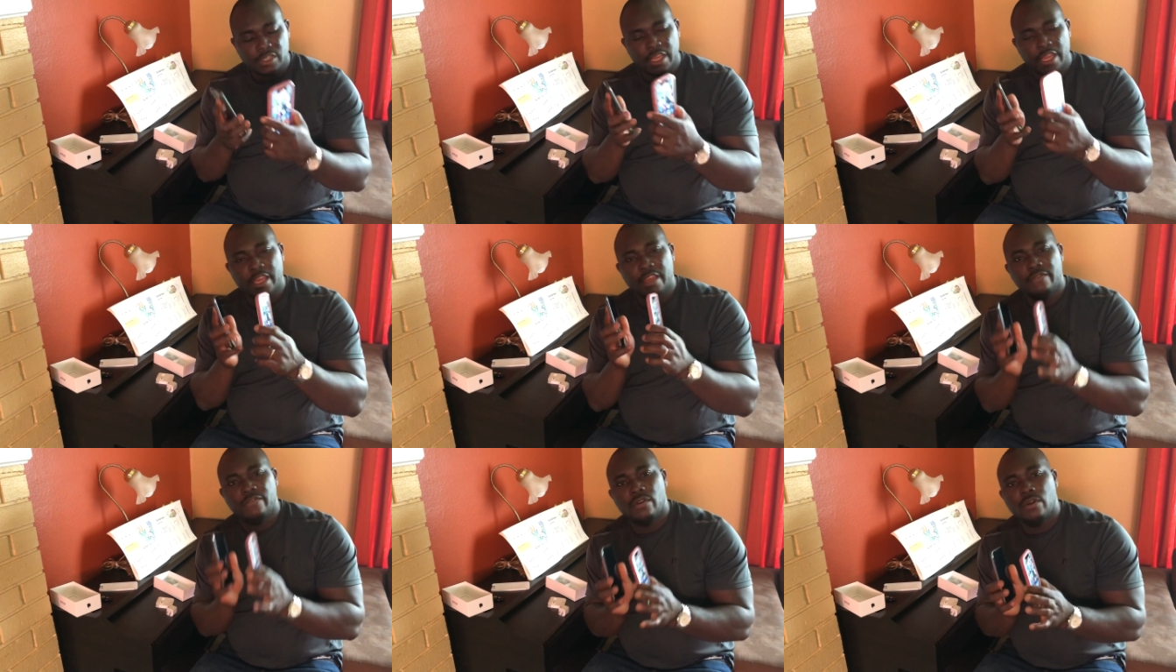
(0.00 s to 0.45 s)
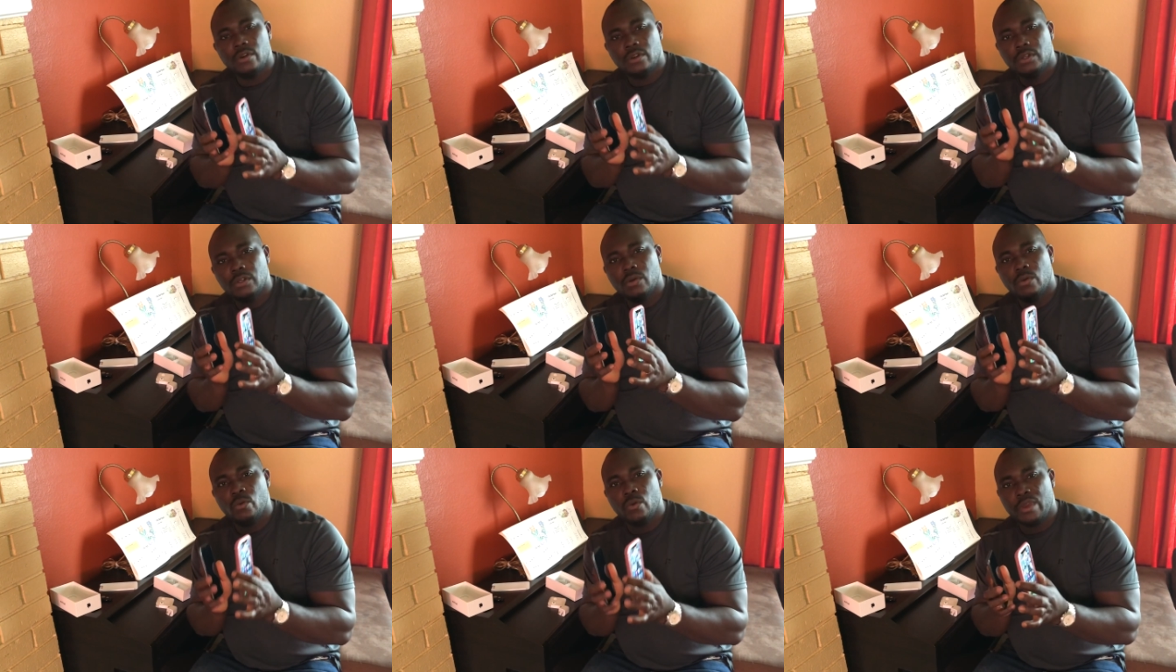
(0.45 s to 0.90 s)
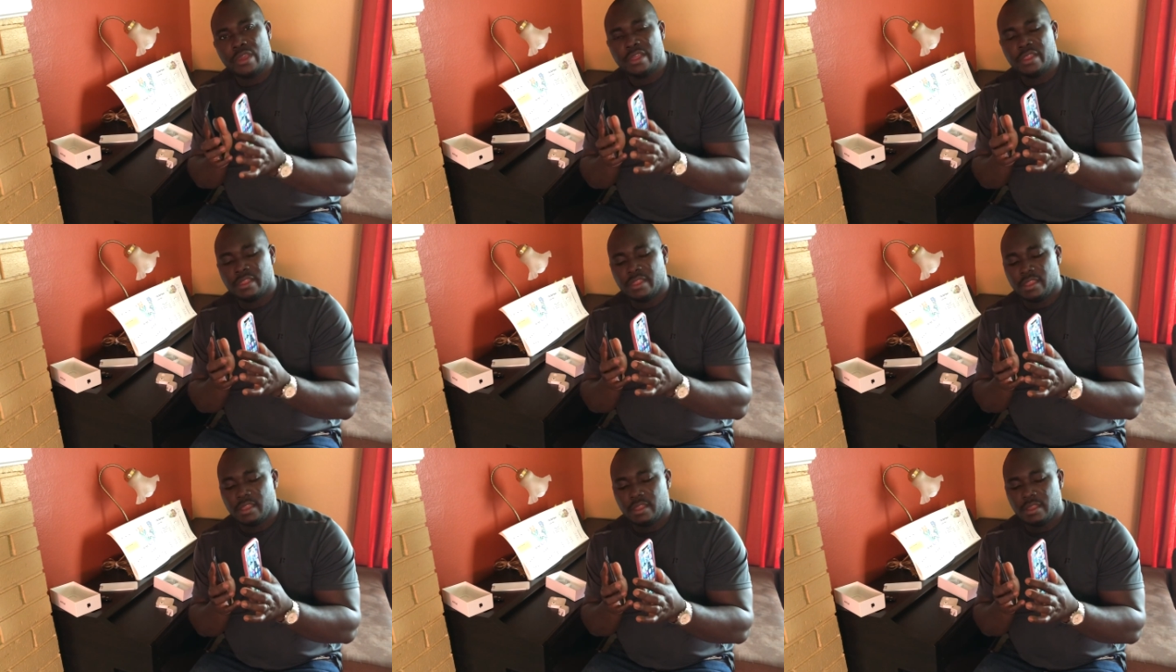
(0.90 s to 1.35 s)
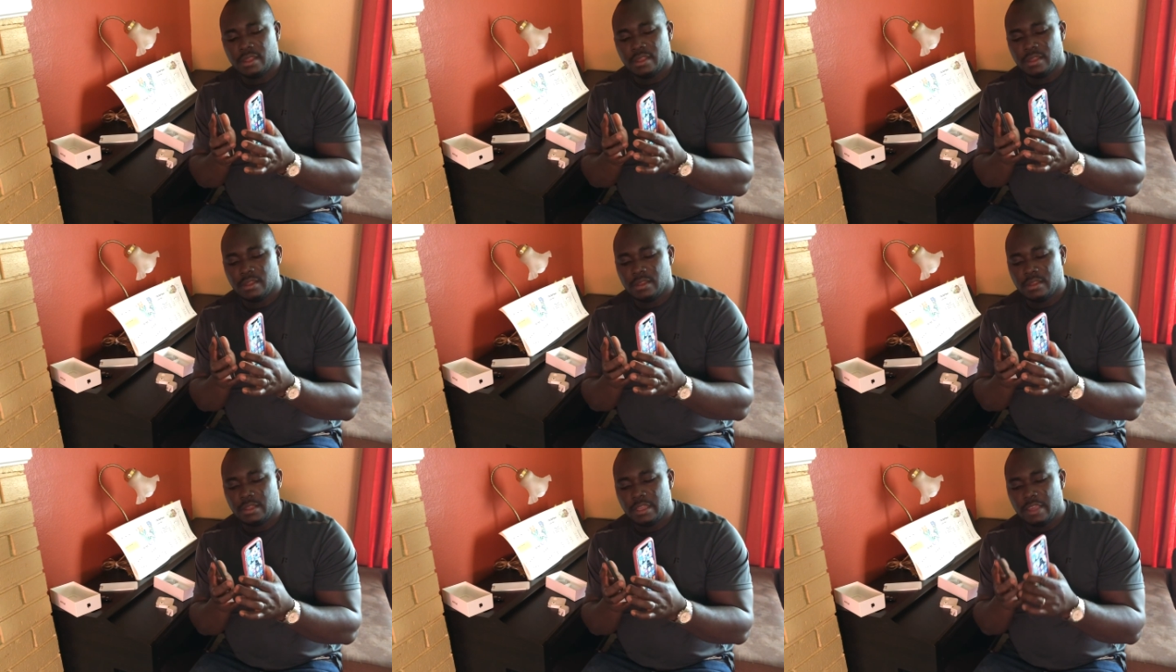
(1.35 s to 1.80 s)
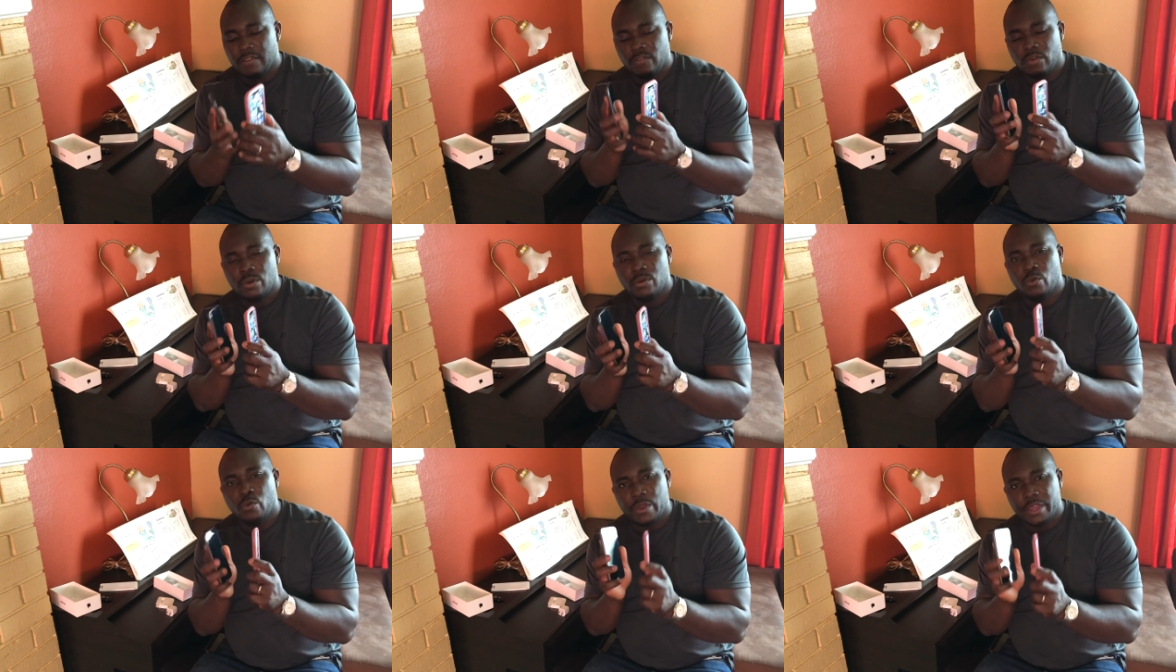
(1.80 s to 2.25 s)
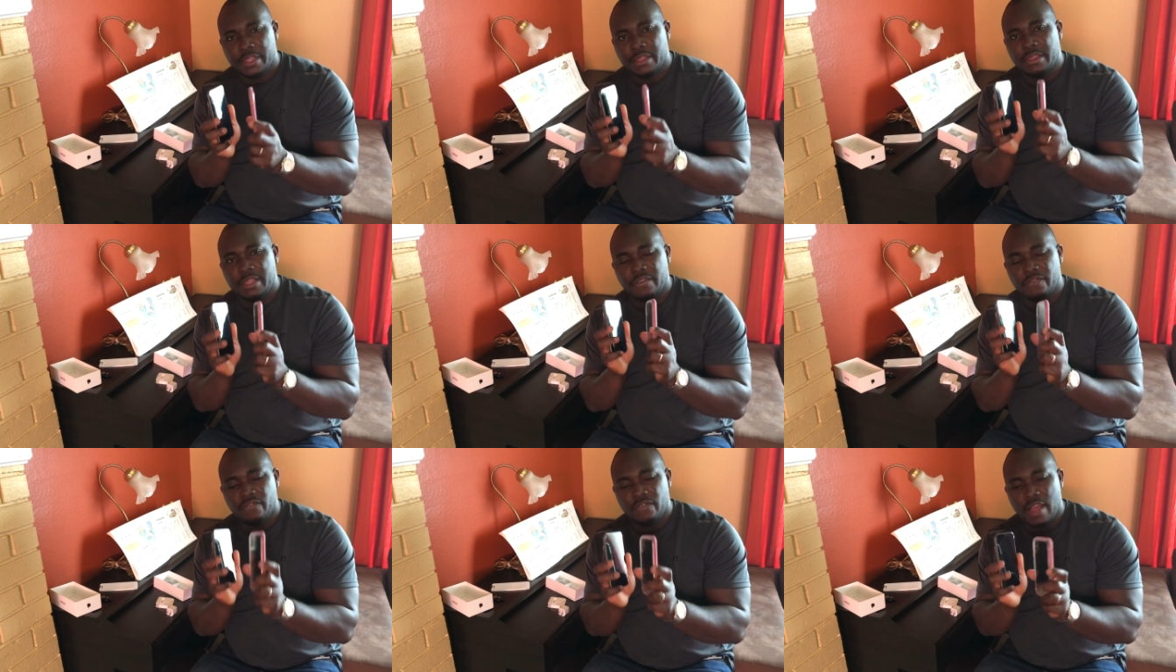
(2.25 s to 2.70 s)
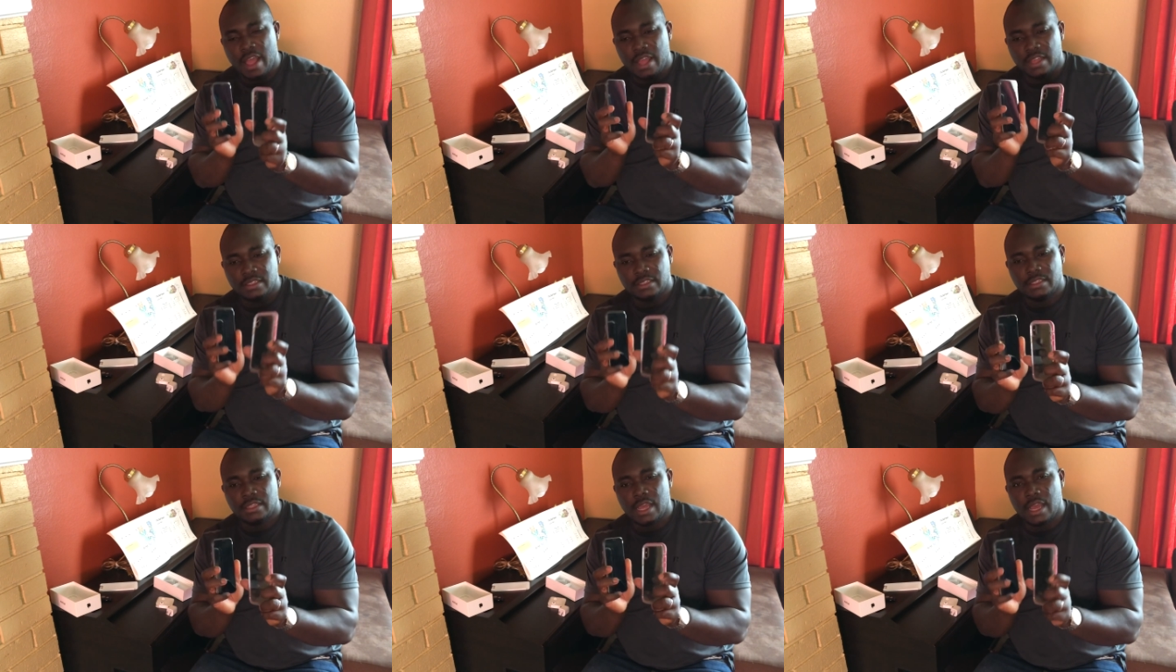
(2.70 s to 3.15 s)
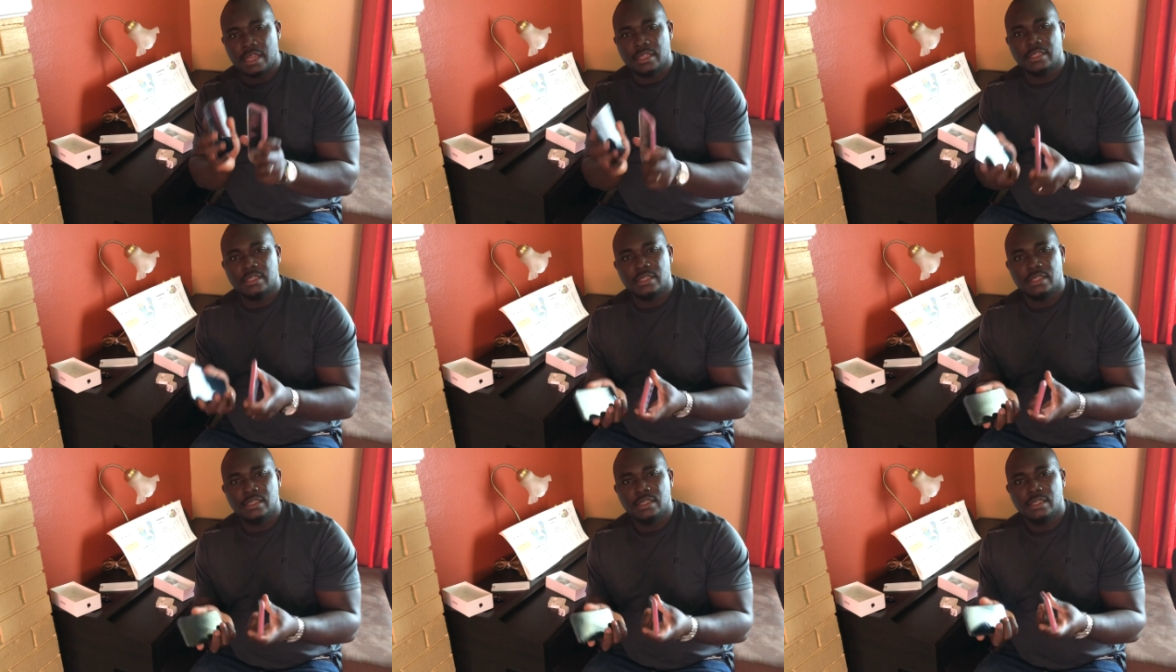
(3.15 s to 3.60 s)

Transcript: even with the fact that